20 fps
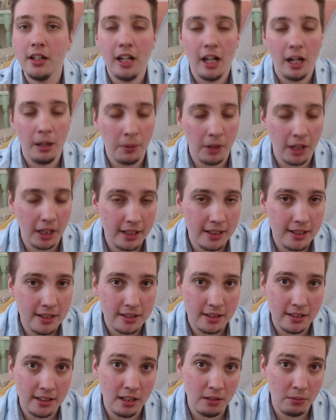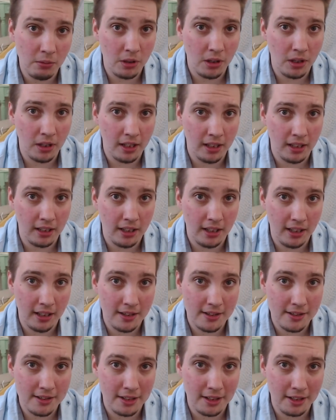And when I can see that working,
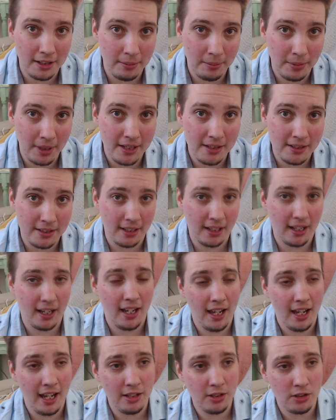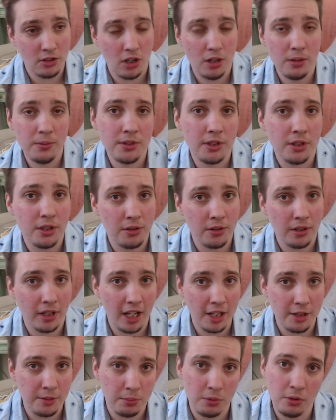it's amazing. And top surgery
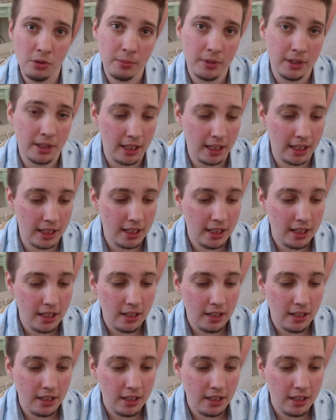has brought me that.